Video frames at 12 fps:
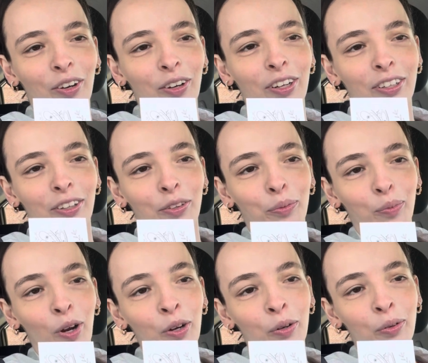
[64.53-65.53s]
on the
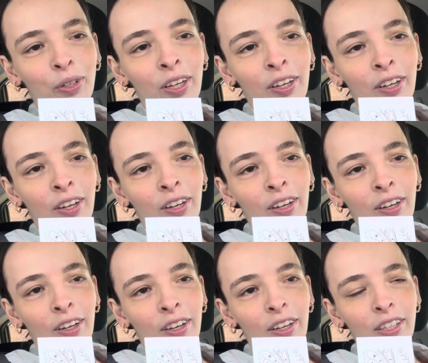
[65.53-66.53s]
road
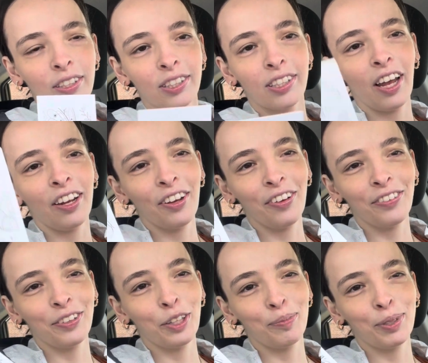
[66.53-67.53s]
instead
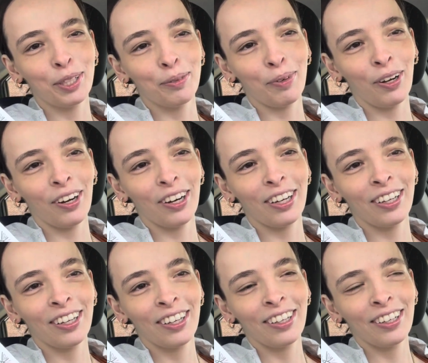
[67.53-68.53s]
of the
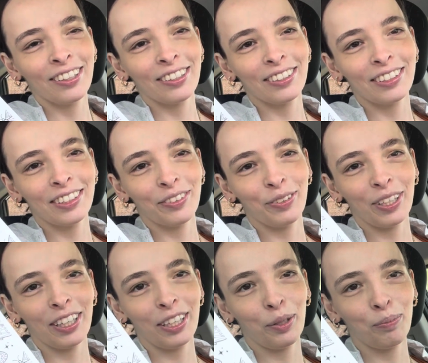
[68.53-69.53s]
bookmark. Let's see if we
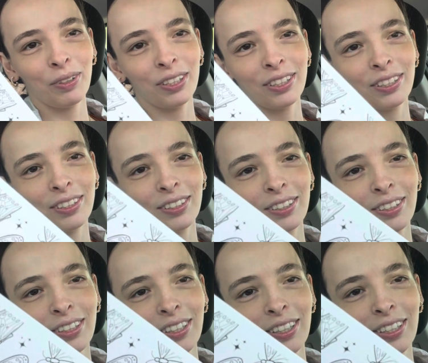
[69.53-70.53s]
can keep this
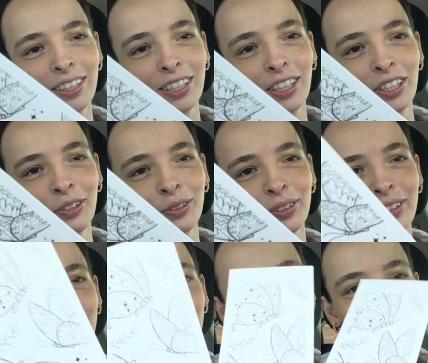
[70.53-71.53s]
cute
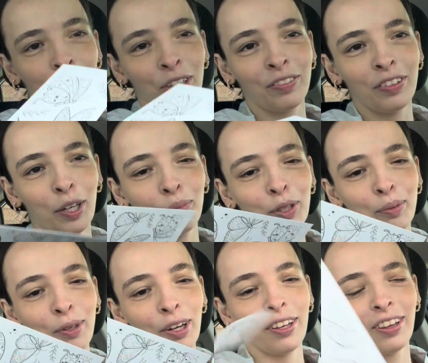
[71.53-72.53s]
little butterfly
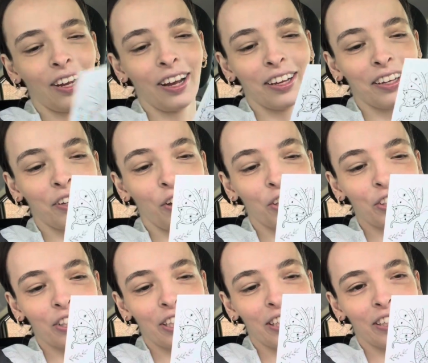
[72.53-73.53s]
bookmark that I can
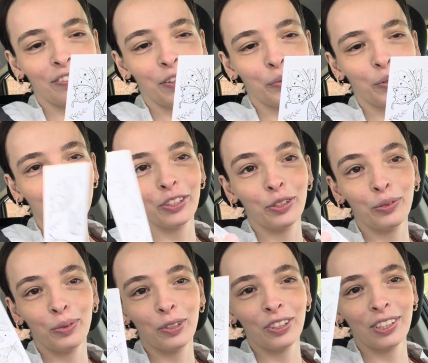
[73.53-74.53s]
color in if I want to,
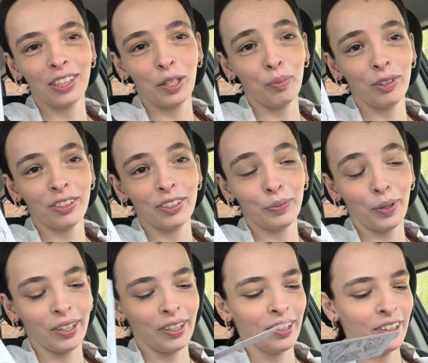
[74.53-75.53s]
or just keep it this
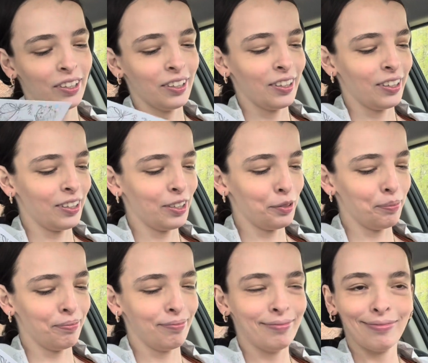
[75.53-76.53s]
way.
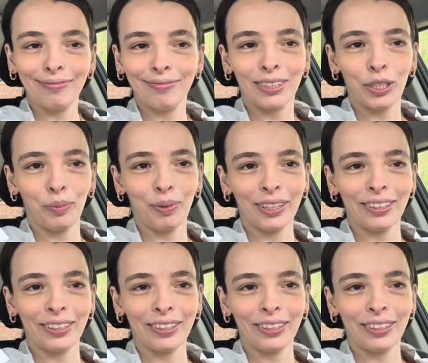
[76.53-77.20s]
So I picked